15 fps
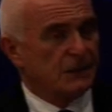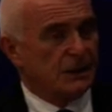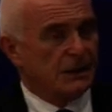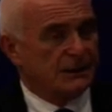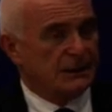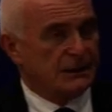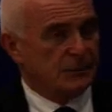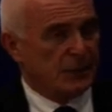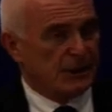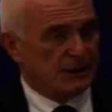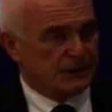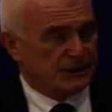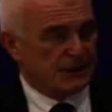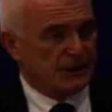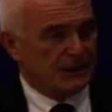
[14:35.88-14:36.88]
I think
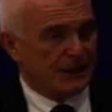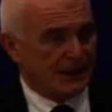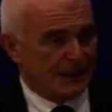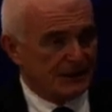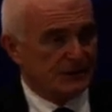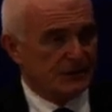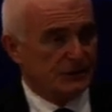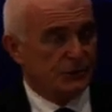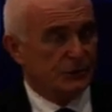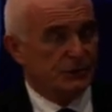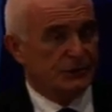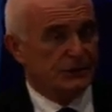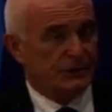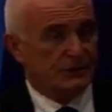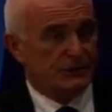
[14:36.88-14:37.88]
Pakistan has
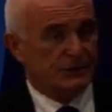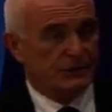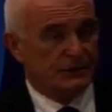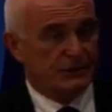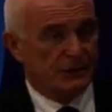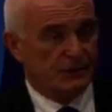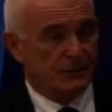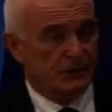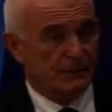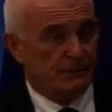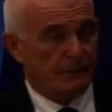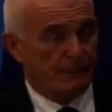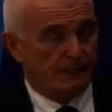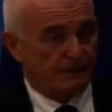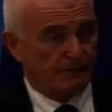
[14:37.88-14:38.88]
used this system
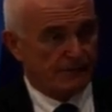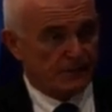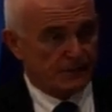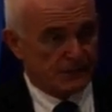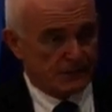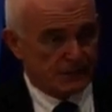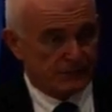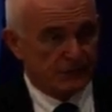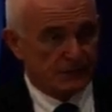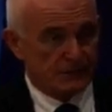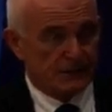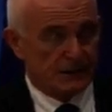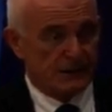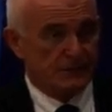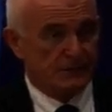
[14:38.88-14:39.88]
several
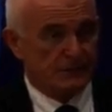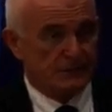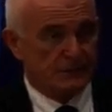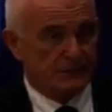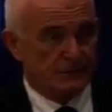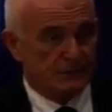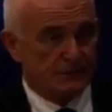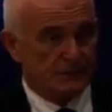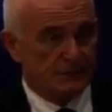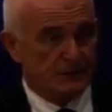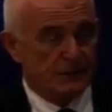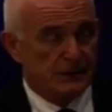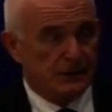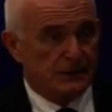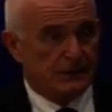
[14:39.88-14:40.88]
times to
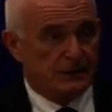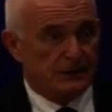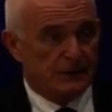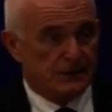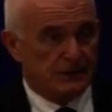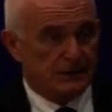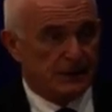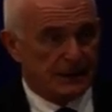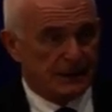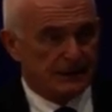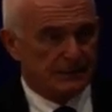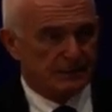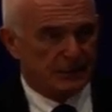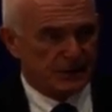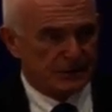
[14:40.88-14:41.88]
take
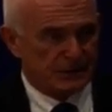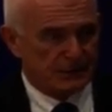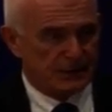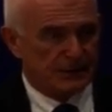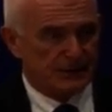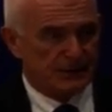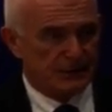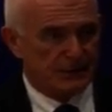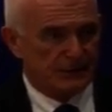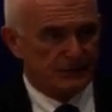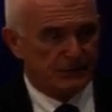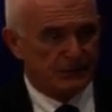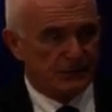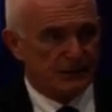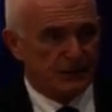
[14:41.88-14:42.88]
special initiatives,
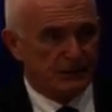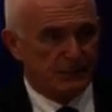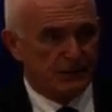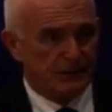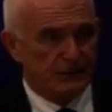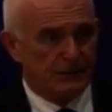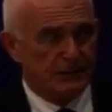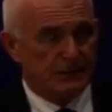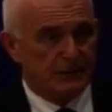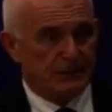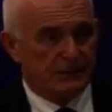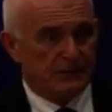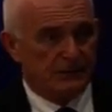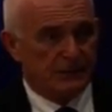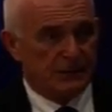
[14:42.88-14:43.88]
for example,
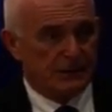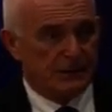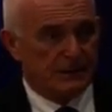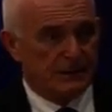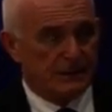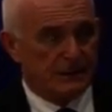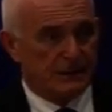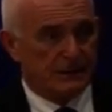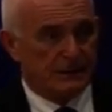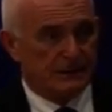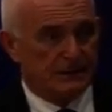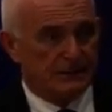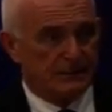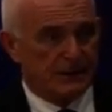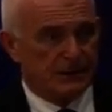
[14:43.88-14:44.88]
with
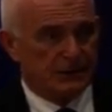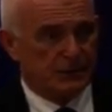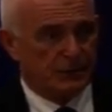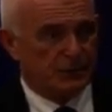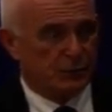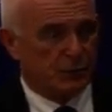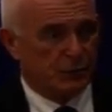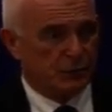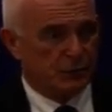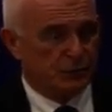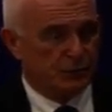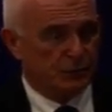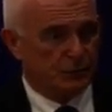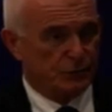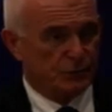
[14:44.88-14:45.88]
special support
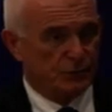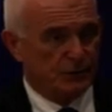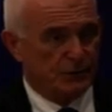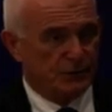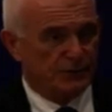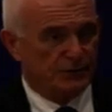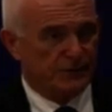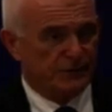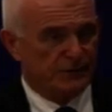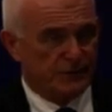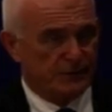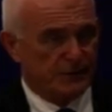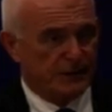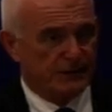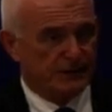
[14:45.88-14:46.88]
to
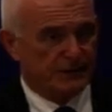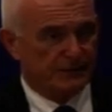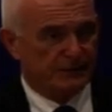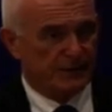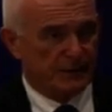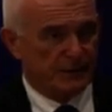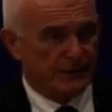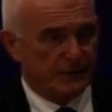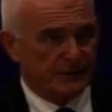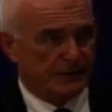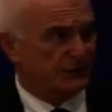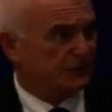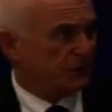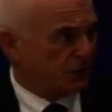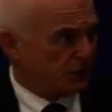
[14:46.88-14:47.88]
15 million families
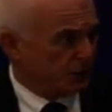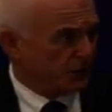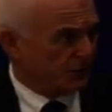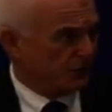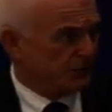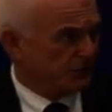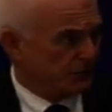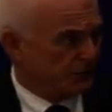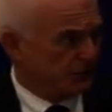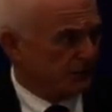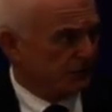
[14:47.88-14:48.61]
after the COVID